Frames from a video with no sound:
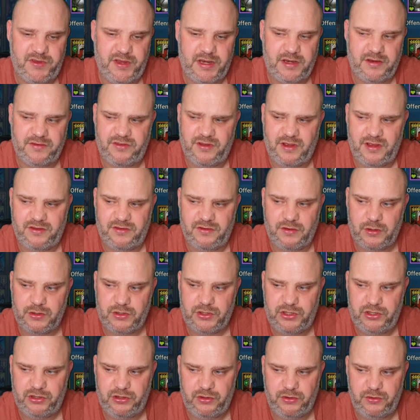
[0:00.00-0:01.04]
so it's not a
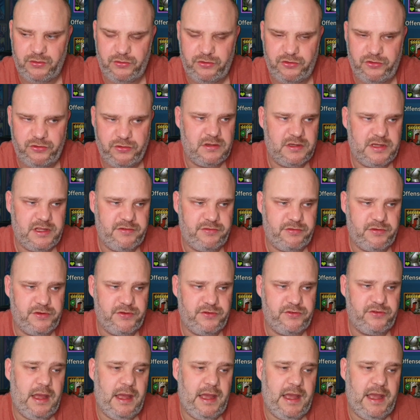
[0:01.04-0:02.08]
huge difference.
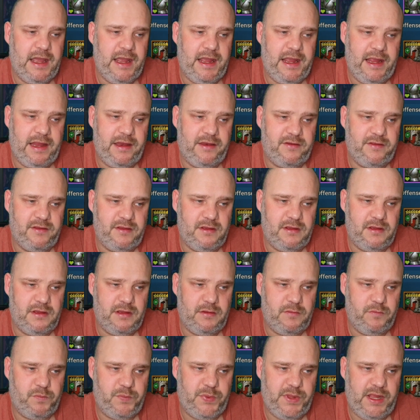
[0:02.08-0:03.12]
And
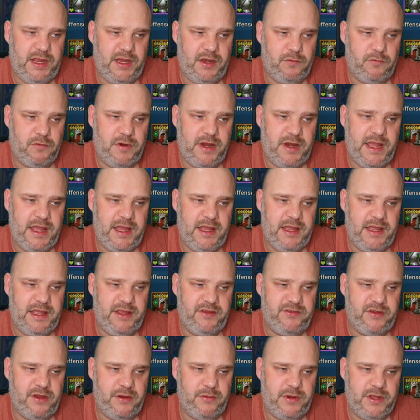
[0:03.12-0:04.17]
being a rare,
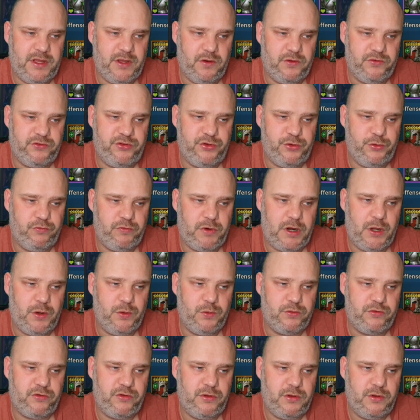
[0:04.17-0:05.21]
it's only got 2
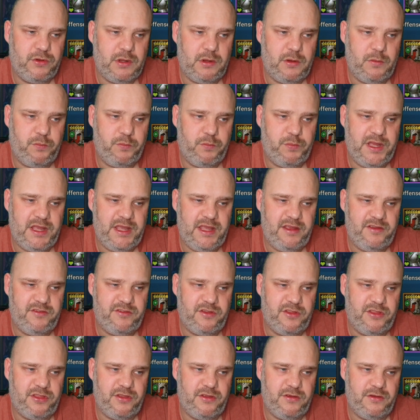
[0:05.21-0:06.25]
rolls. But here's
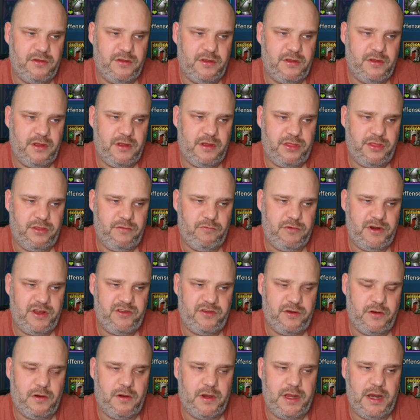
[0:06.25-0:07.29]
the
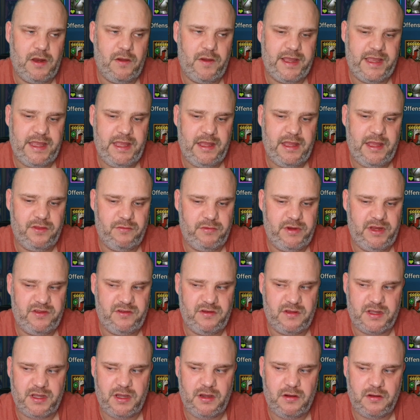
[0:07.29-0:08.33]
reason I like it, and the reason
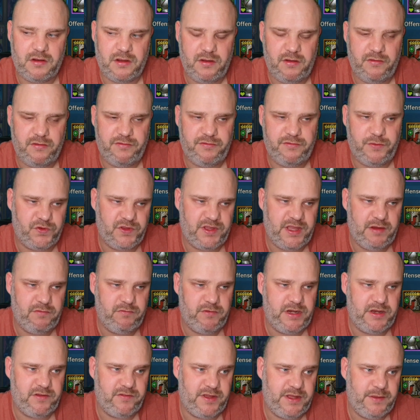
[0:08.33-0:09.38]
I can't afford to get
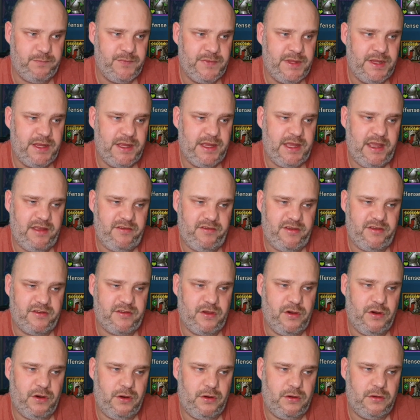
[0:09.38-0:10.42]
rid of it, is it's got